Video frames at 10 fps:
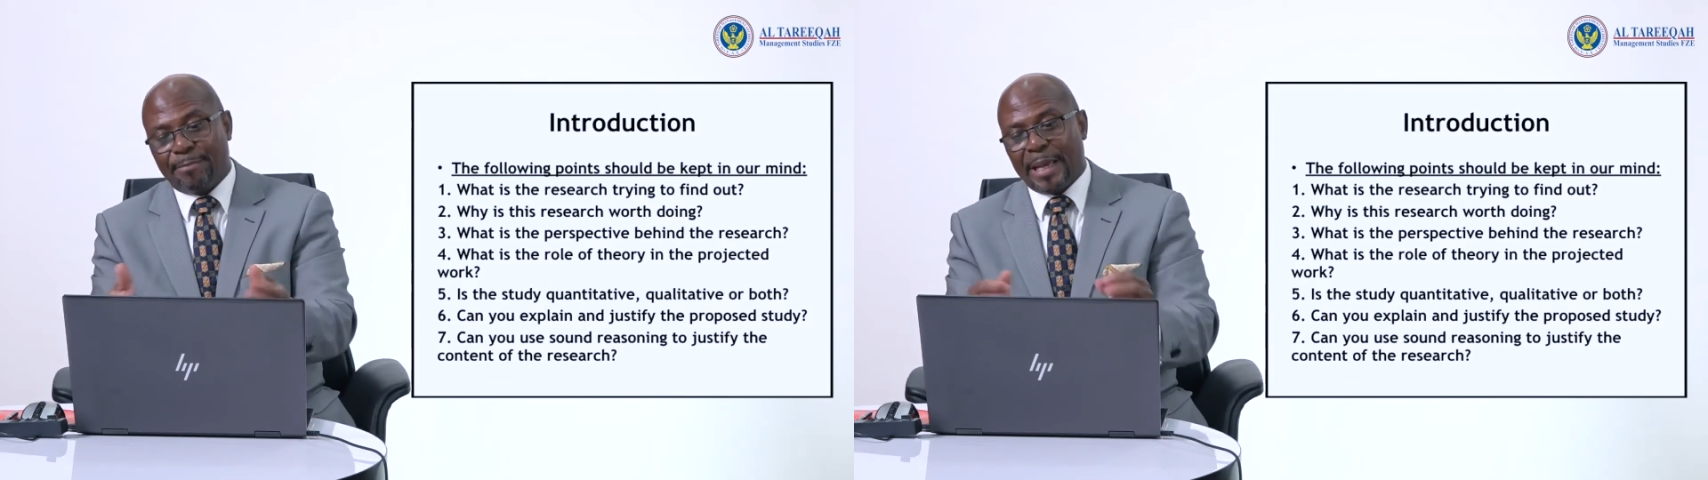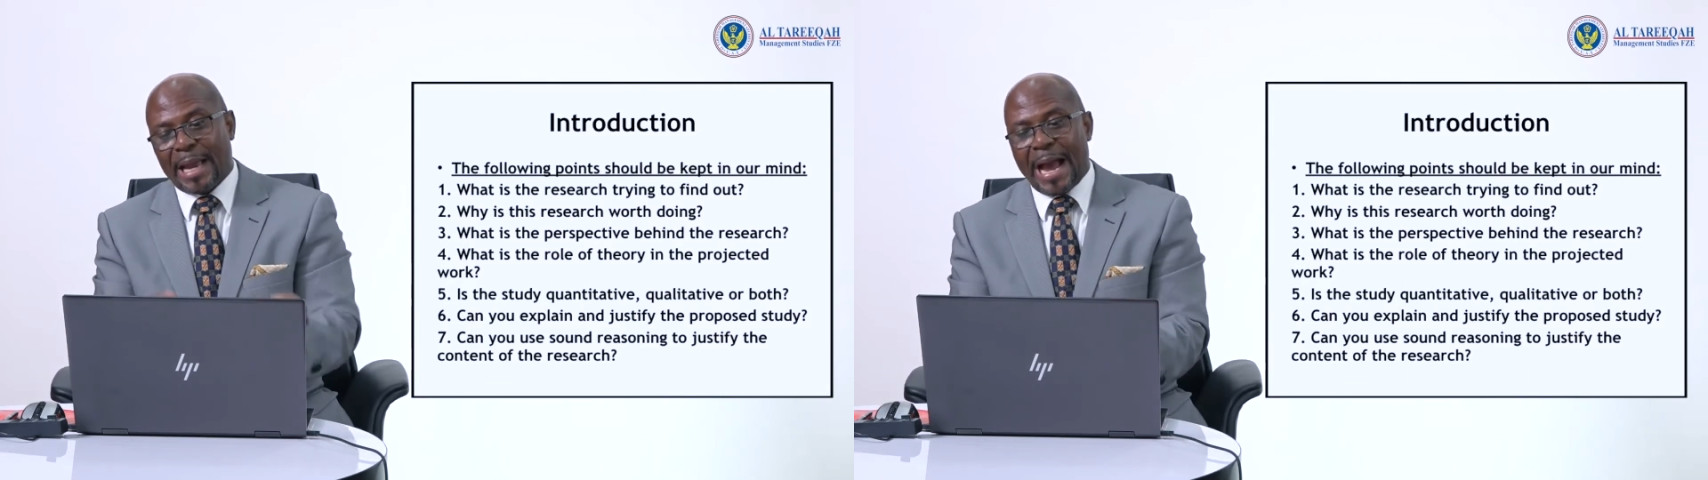
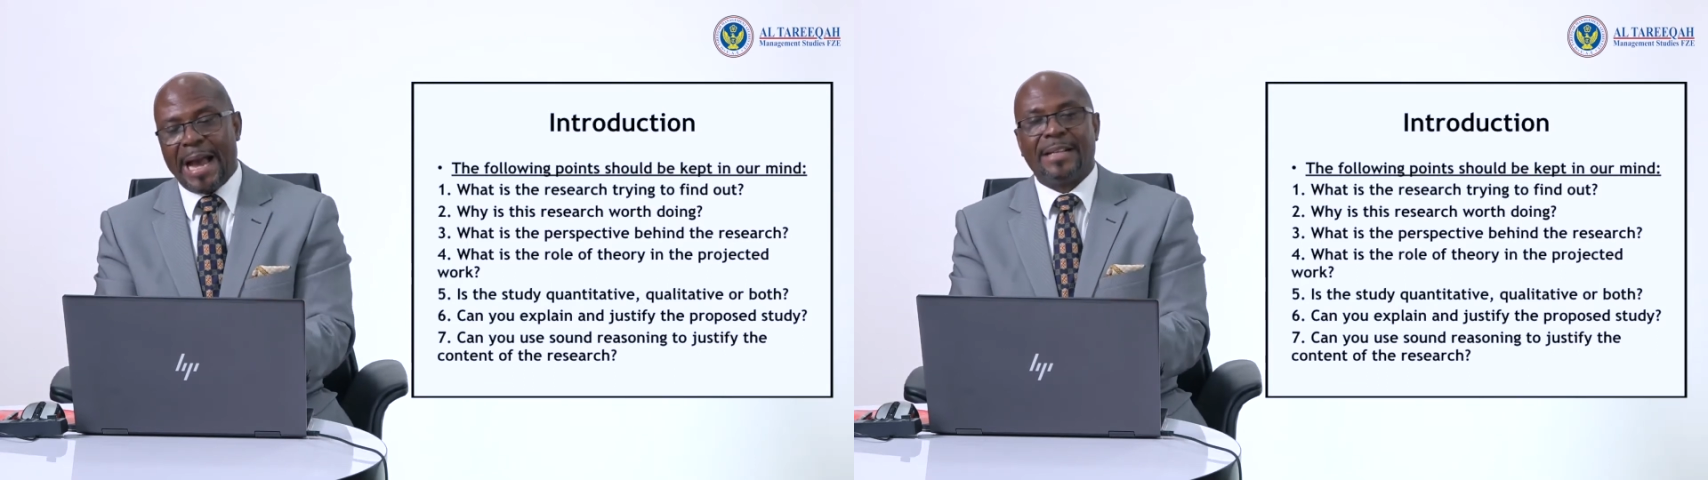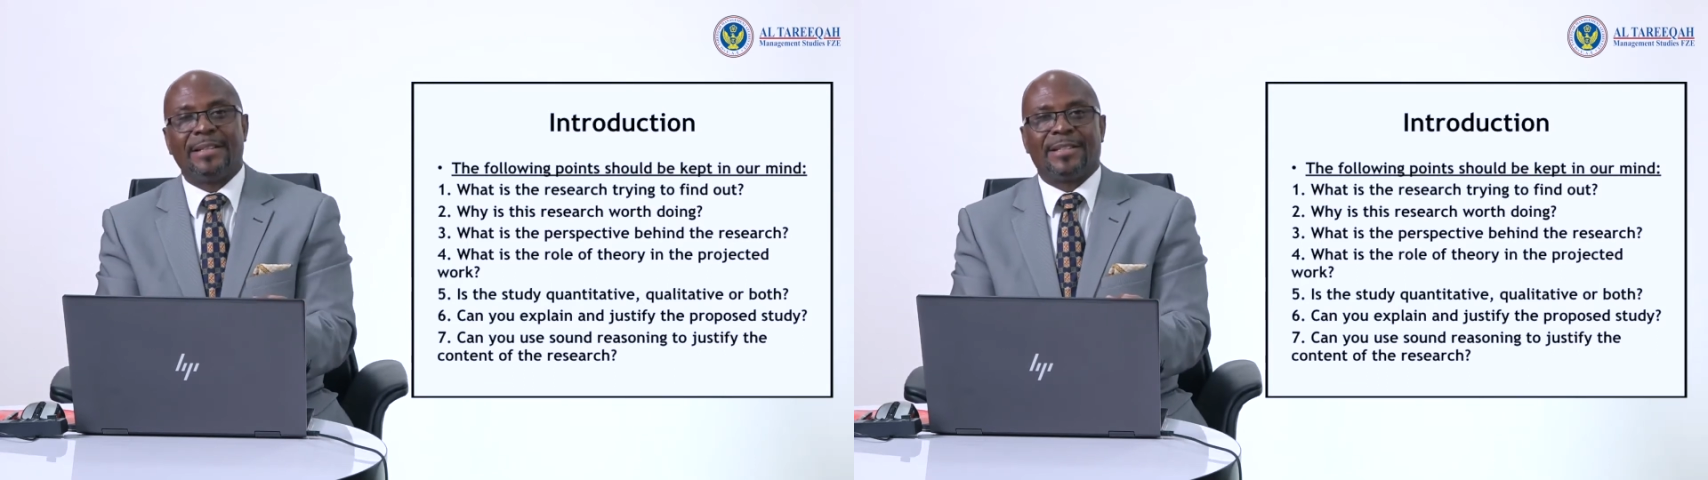
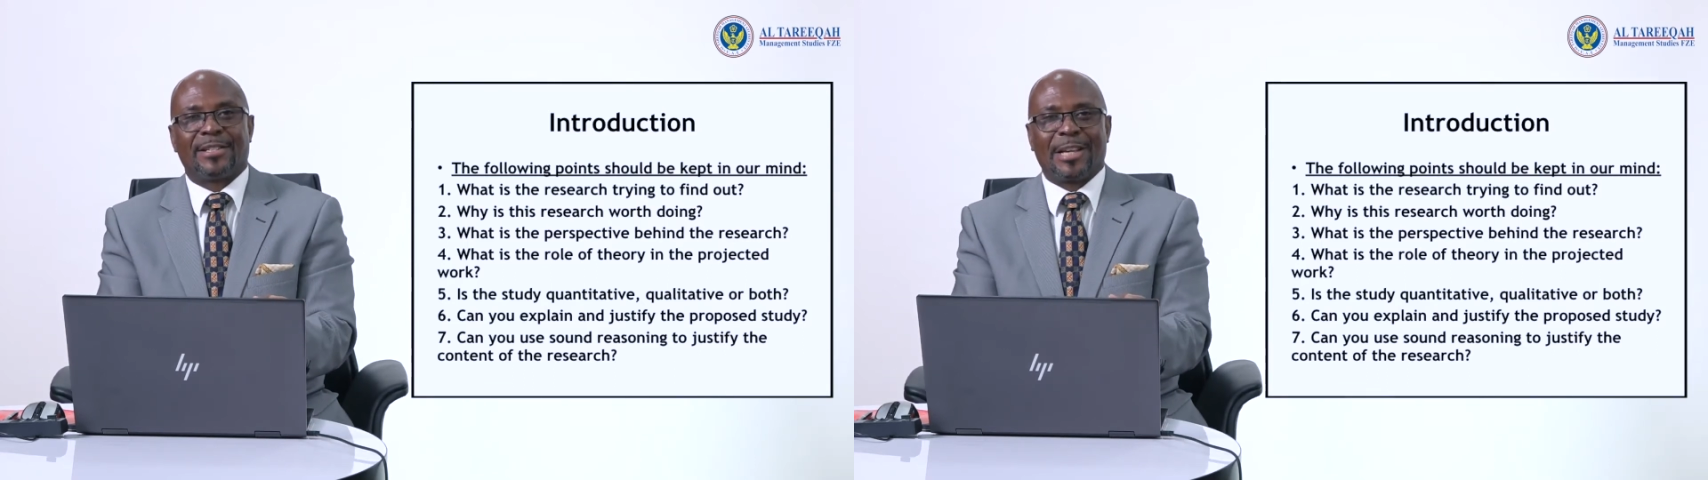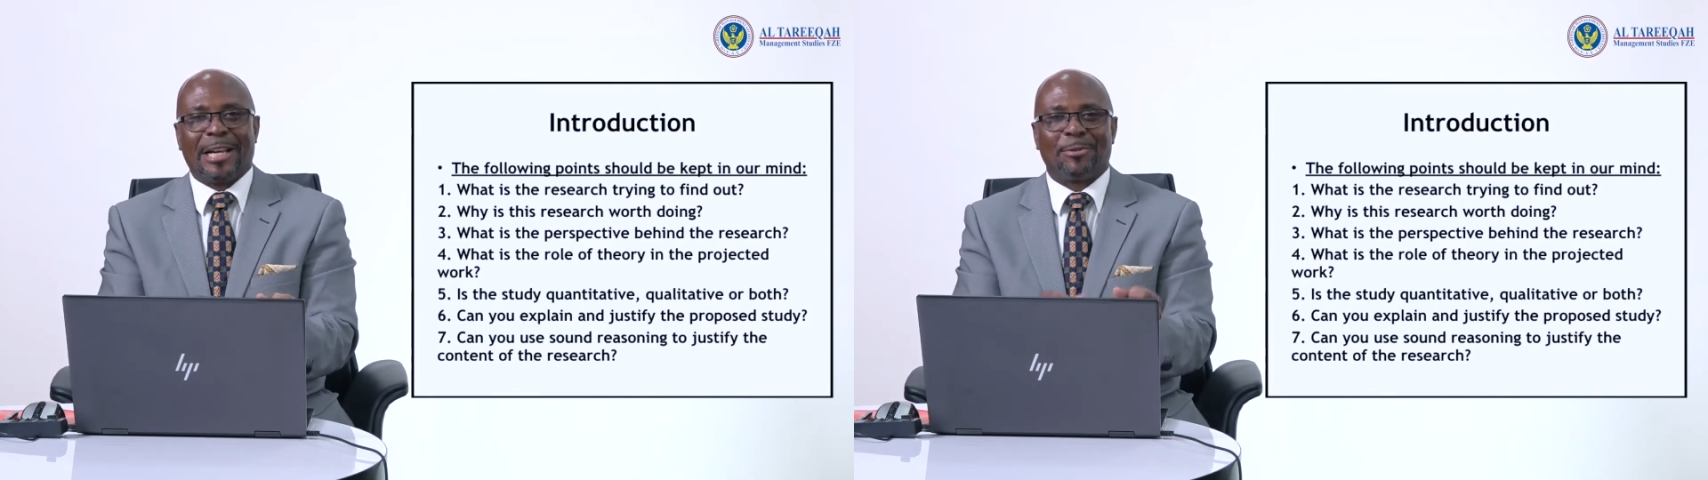behind the
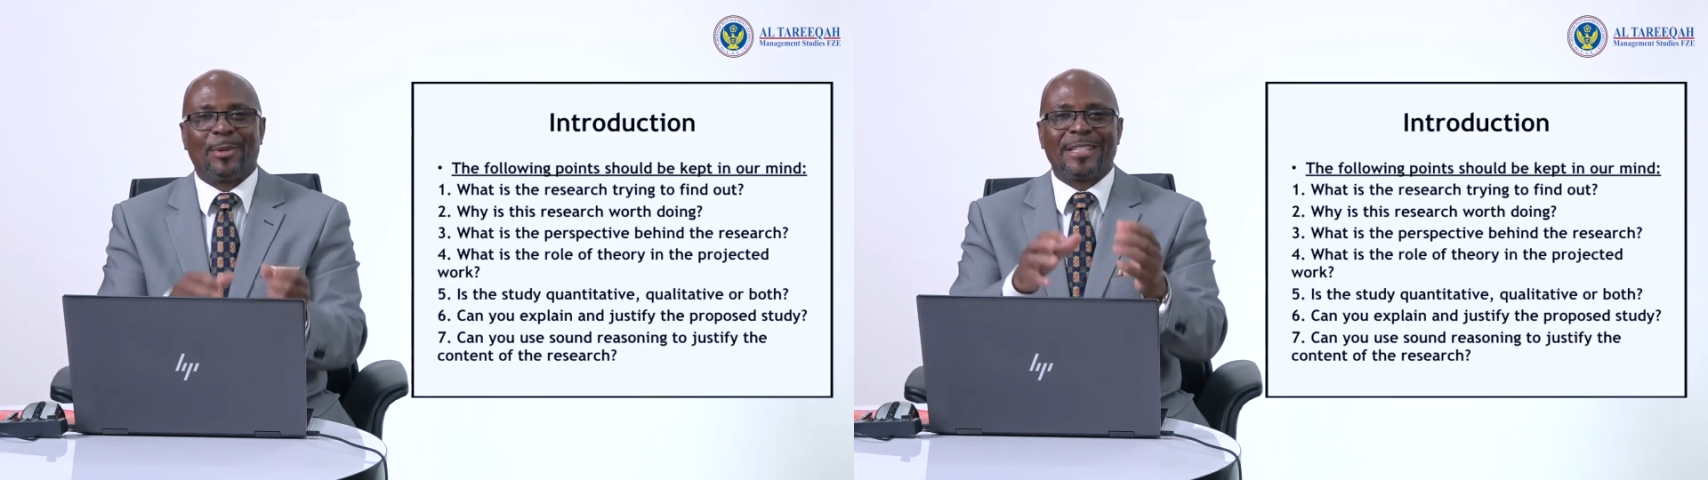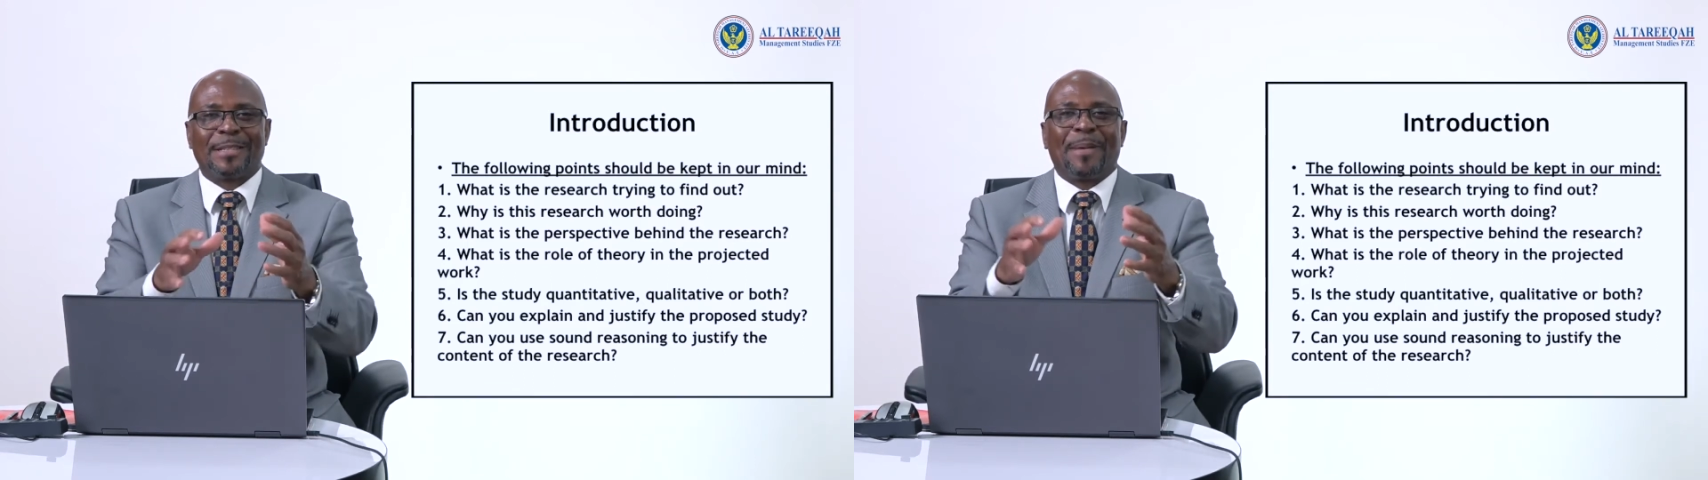research? What is the